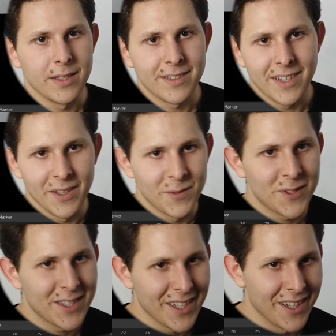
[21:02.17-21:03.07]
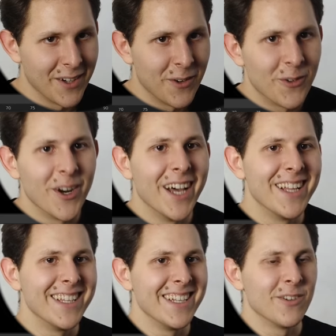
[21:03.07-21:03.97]
it gives
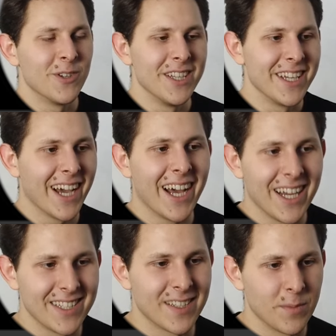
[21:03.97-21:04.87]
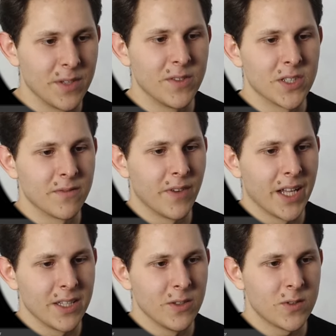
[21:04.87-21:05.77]
really high subdivision
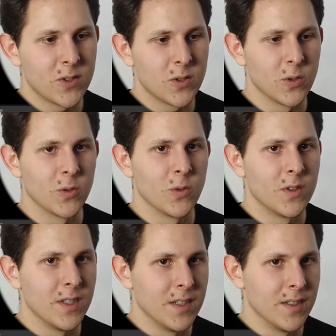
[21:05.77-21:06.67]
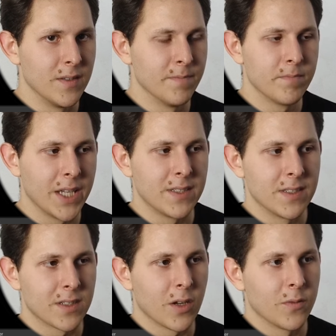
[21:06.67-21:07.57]
values to the
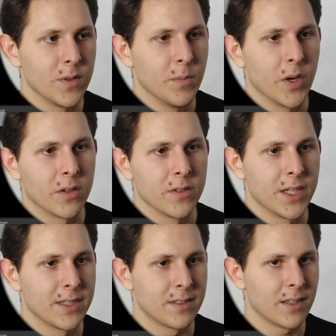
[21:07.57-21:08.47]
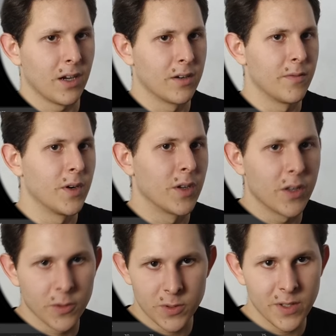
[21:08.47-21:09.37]
places of the bottle that are very
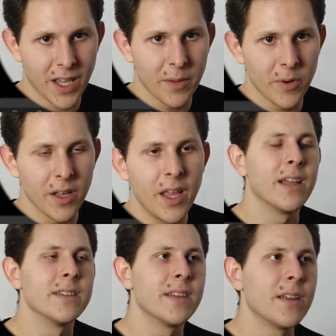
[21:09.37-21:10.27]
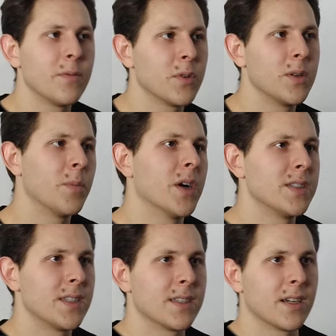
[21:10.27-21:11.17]
close to the camera. And then for the
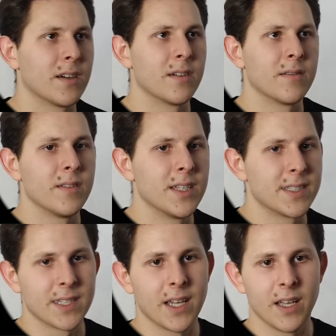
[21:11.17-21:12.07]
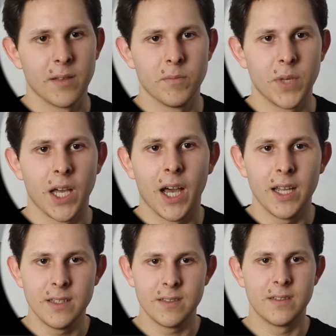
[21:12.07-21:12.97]
parts that are, let's say,
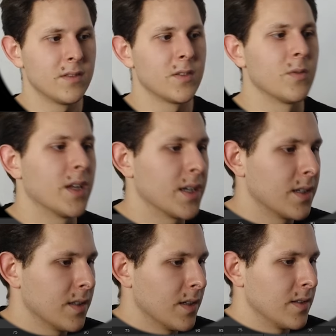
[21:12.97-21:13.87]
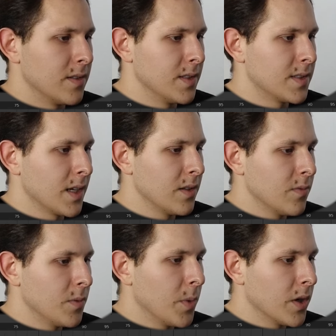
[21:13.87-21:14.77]
behind, so like this side
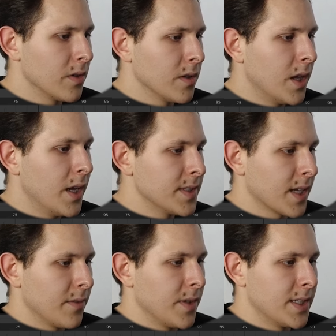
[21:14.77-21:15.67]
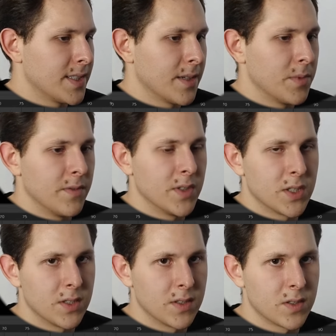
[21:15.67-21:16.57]
of the bottle, these have less
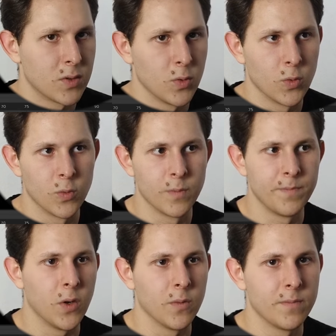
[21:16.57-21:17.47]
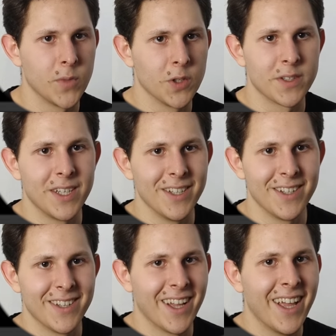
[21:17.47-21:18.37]
subdivisions to, don't
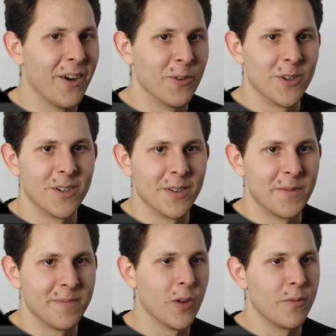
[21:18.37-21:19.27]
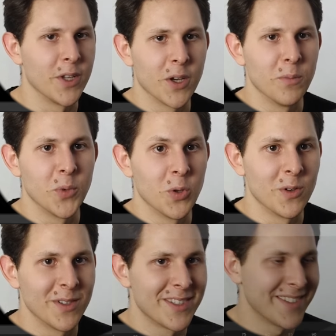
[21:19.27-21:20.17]
kill our lovely
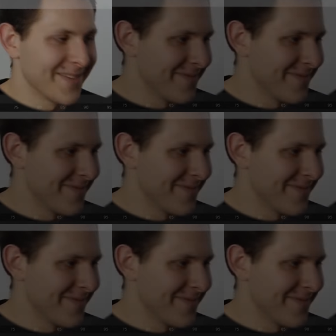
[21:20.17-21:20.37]
computers.